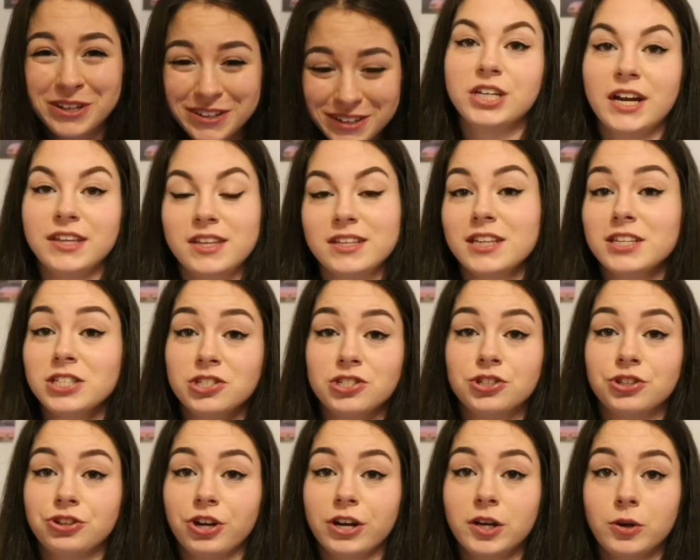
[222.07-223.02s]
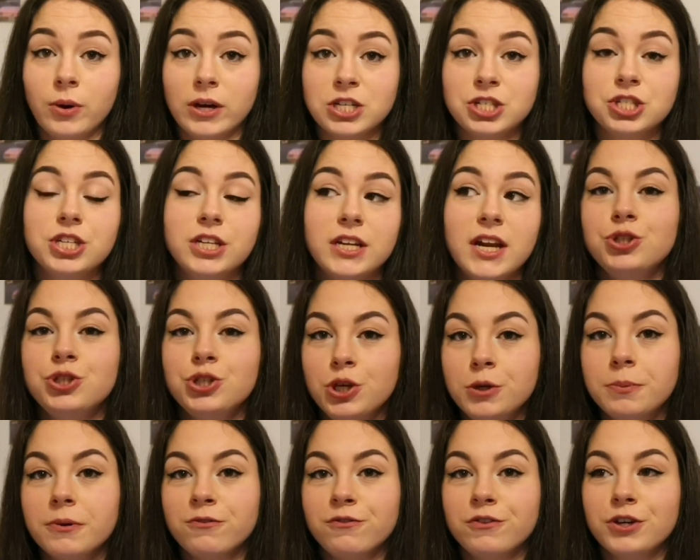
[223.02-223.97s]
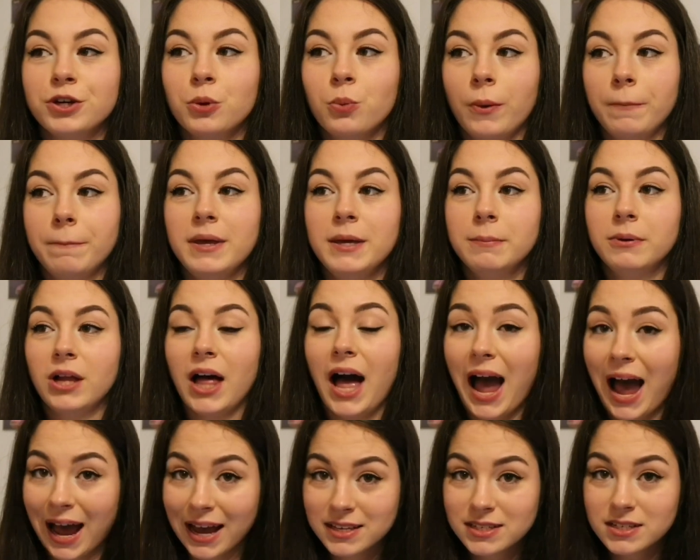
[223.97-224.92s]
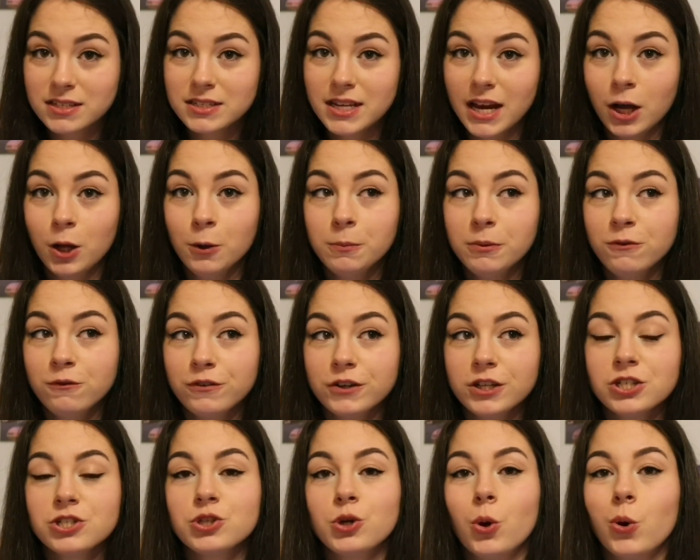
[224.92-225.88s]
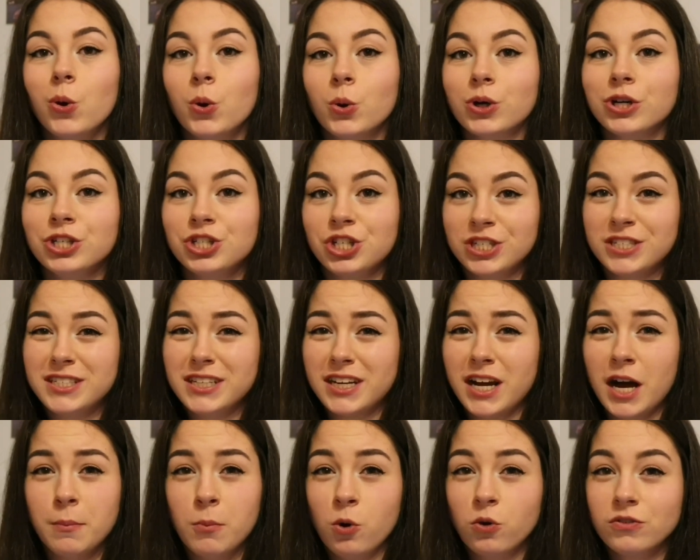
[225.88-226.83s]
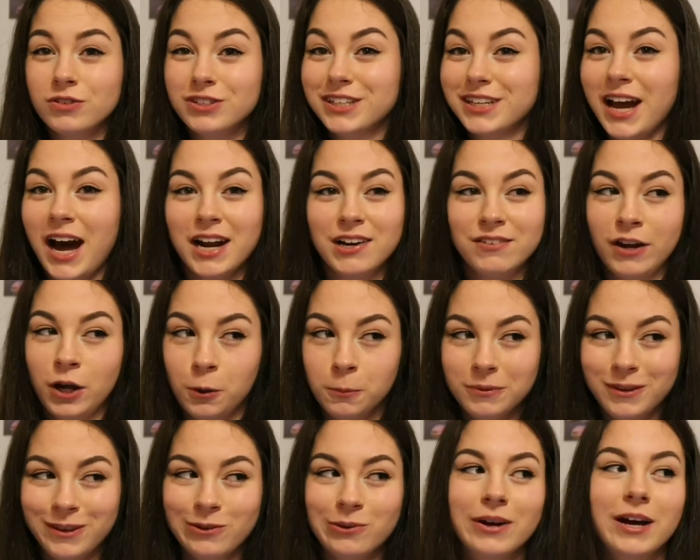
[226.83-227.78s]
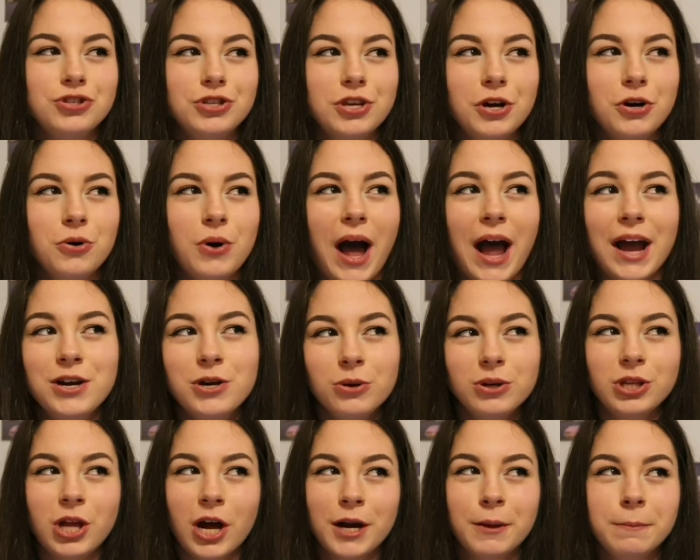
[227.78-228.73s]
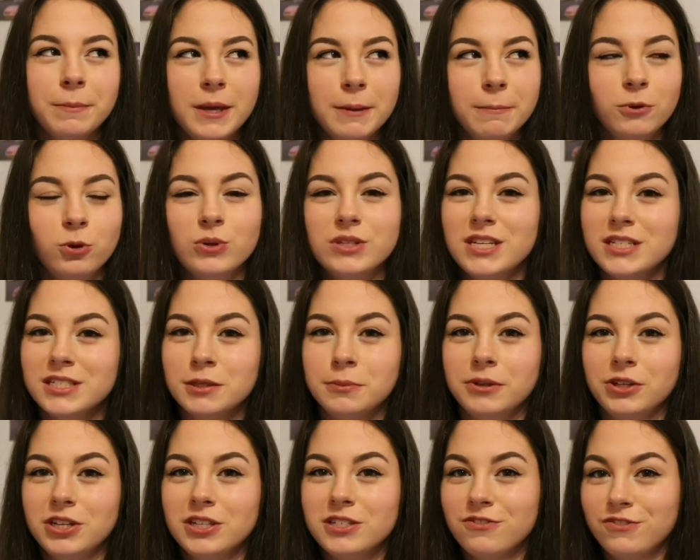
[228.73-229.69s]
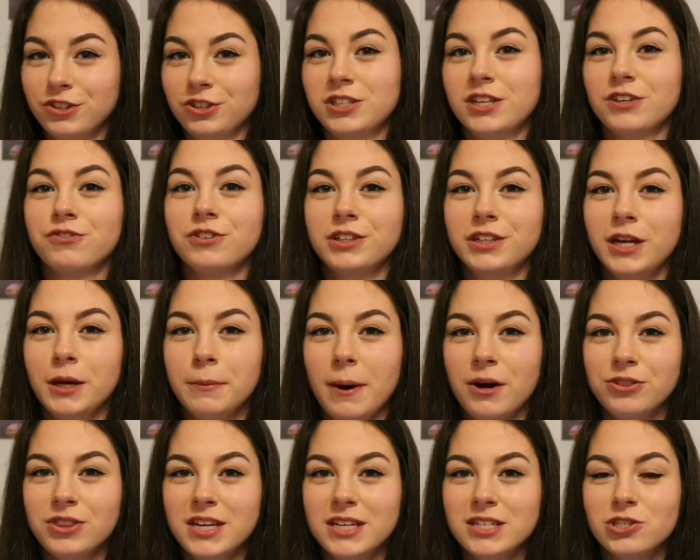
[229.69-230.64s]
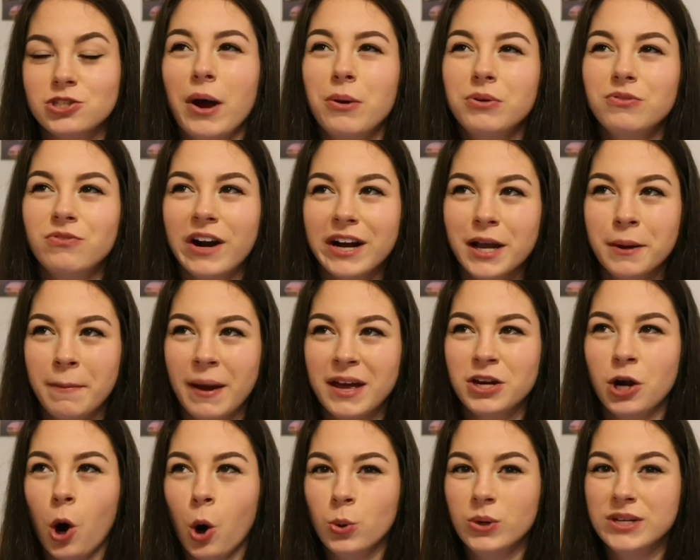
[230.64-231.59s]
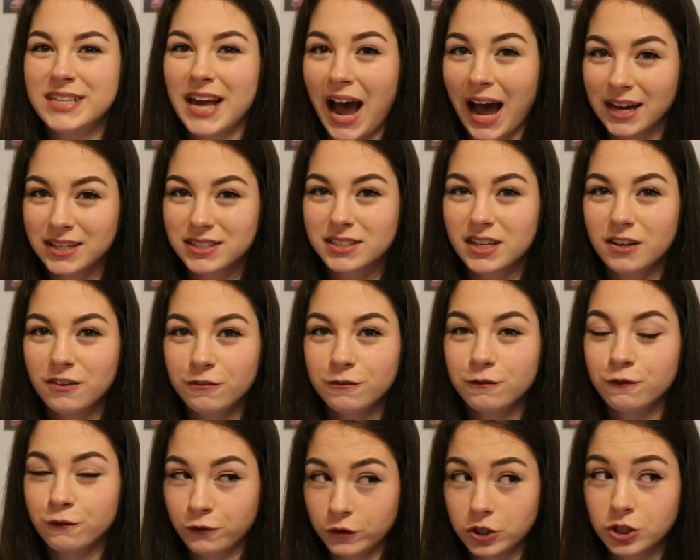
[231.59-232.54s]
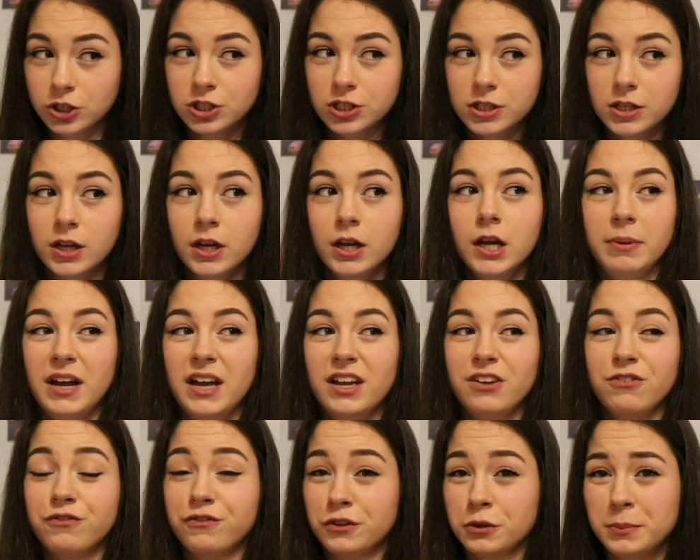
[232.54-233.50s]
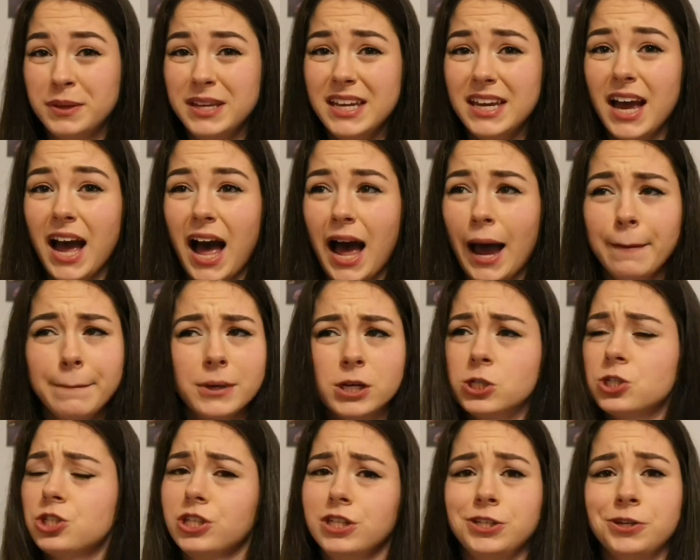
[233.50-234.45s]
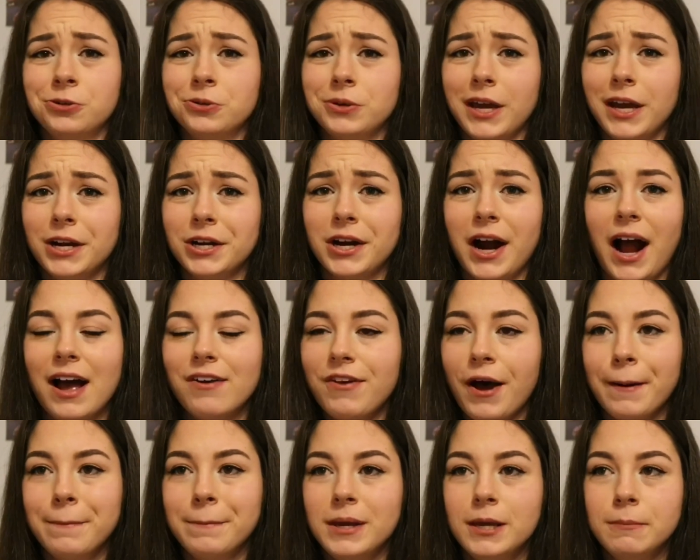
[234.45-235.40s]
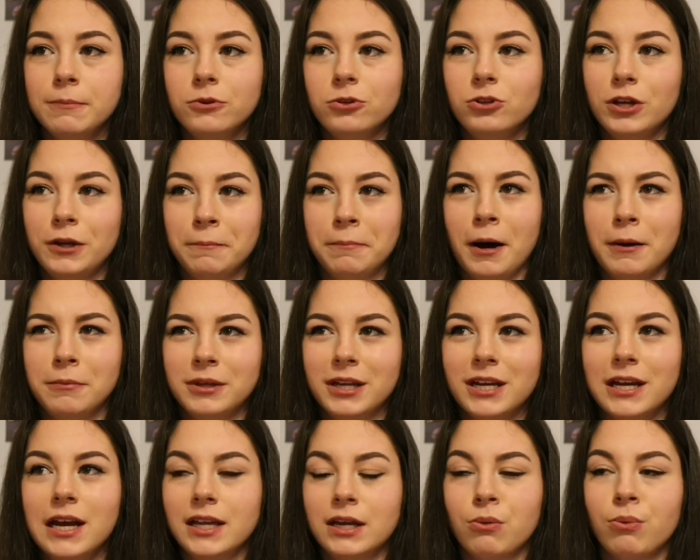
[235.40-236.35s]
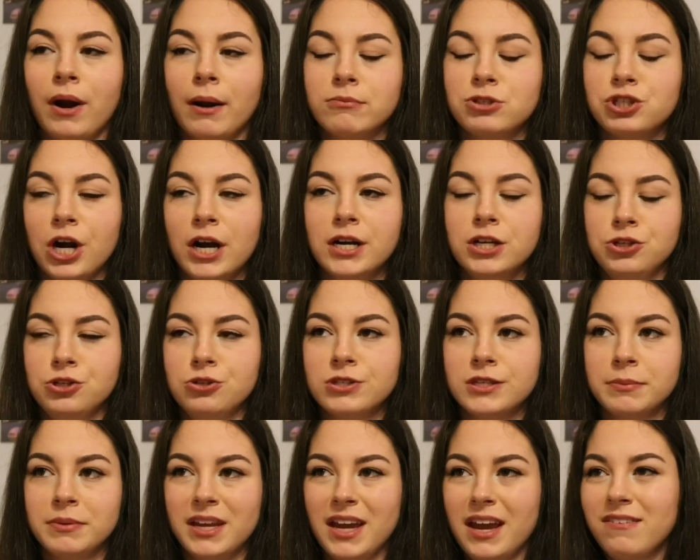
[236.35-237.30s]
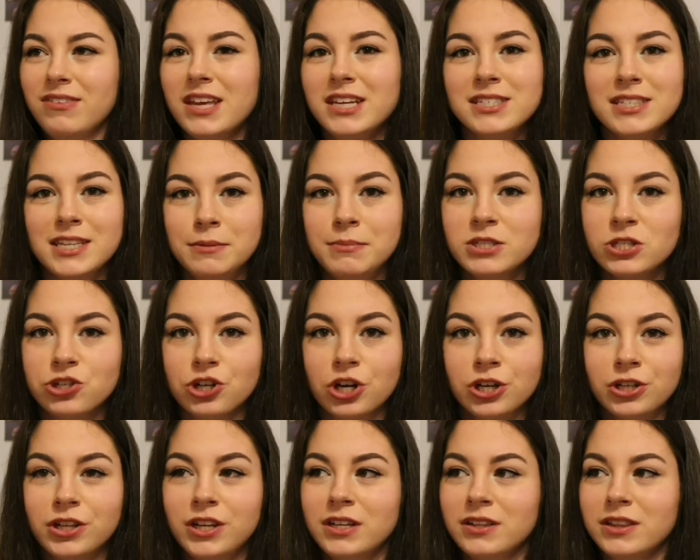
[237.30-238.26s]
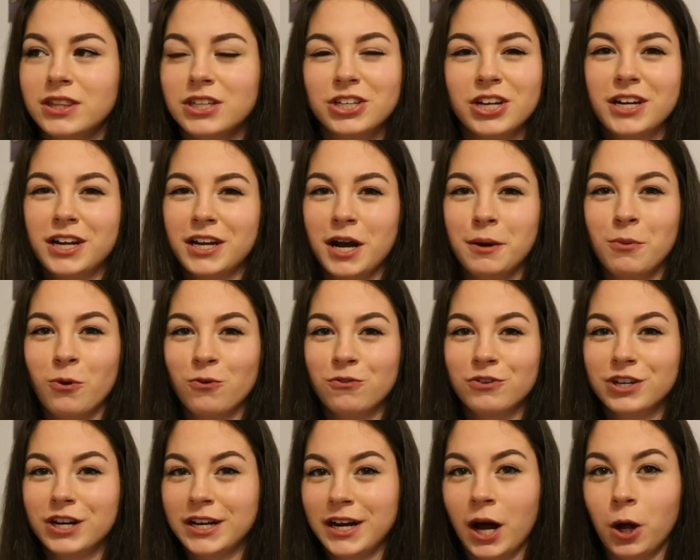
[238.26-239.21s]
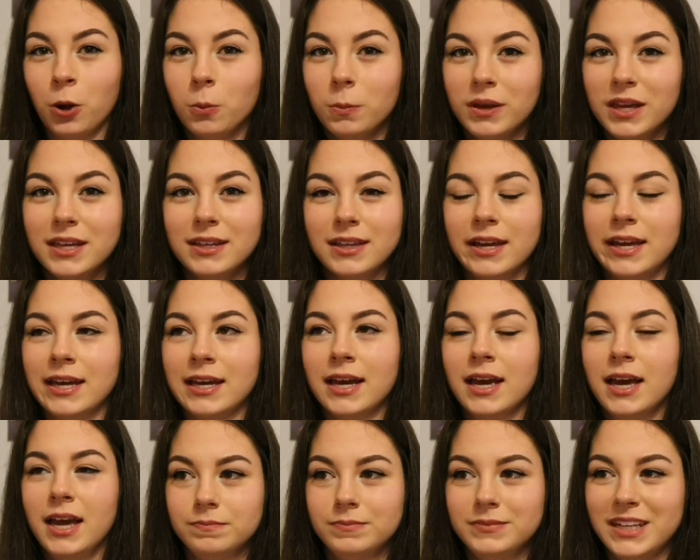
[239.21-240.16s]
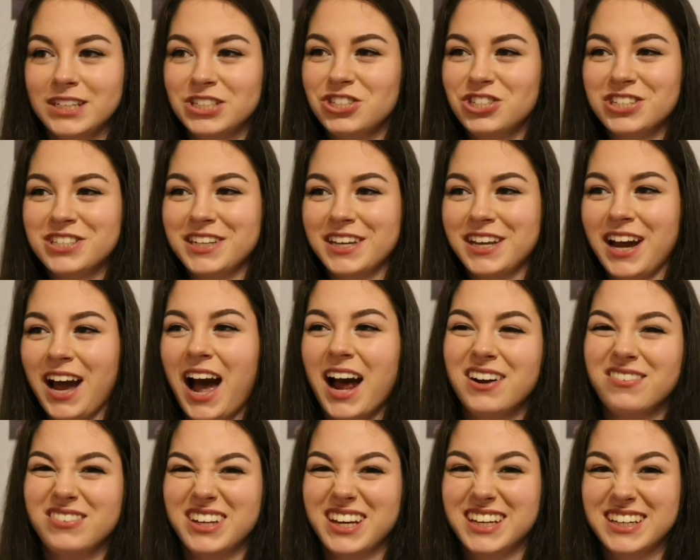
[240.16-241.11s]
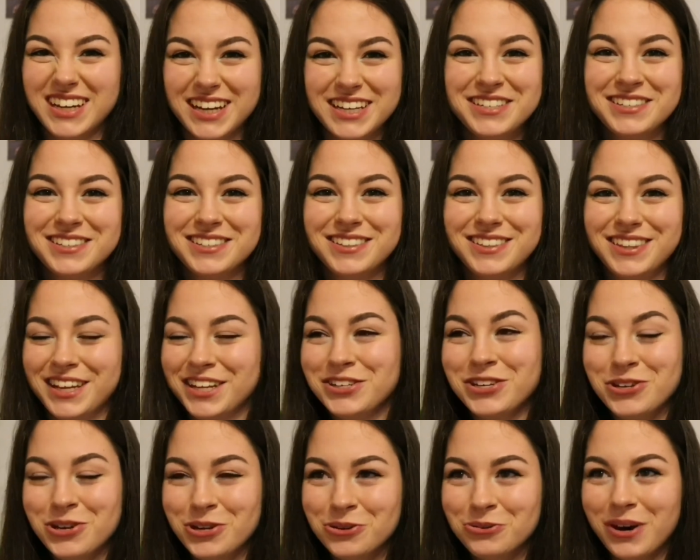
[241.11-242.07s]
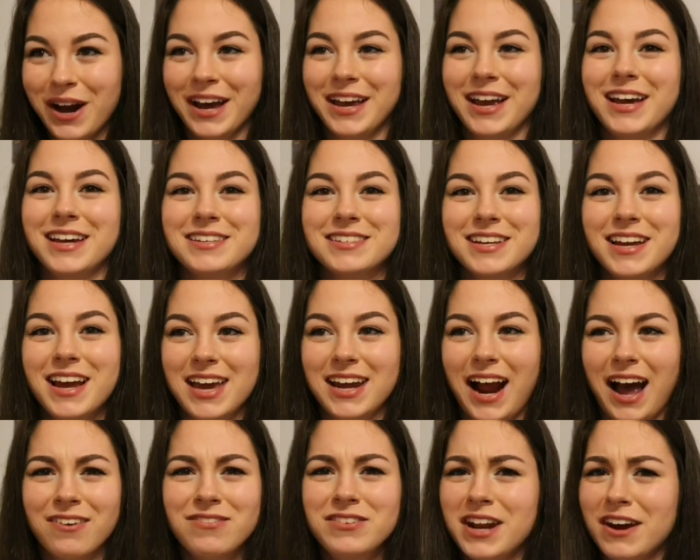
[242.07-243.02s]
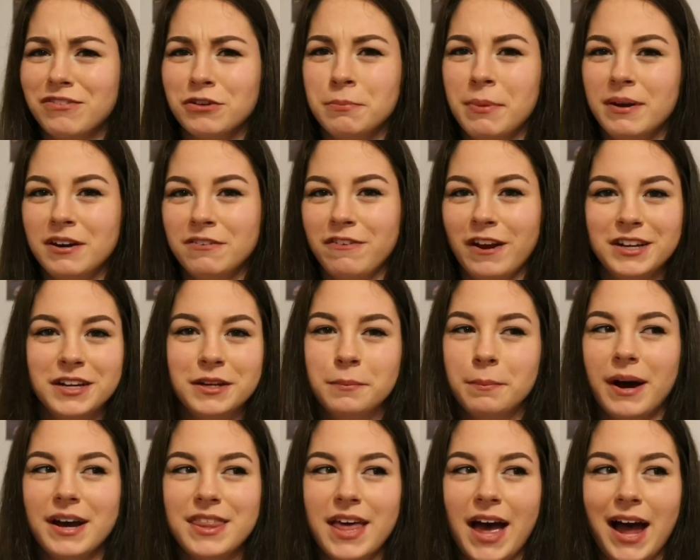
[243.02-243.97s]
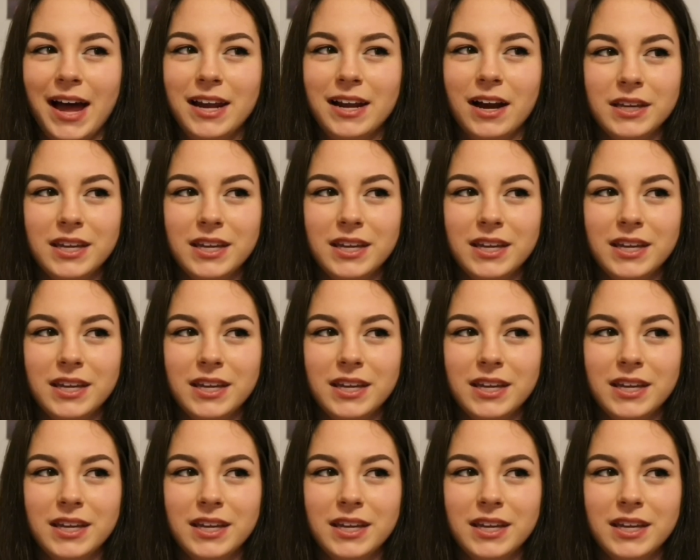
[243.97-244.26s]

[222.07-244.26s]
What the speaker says: And I think this is a great question. Do you prefer when people ask to help you first, or just to come over and kind of help you? So I know a lot of people with disabilities feel differently about this. I would recommend always asking first, but for me, I personally don't care. I've had people in public, like when I'm trying to do something, if they see me struggling, they're gonna come over and help me. Like, that's just like kind of like a nice thing to do, I guess. And I've never been offended by that.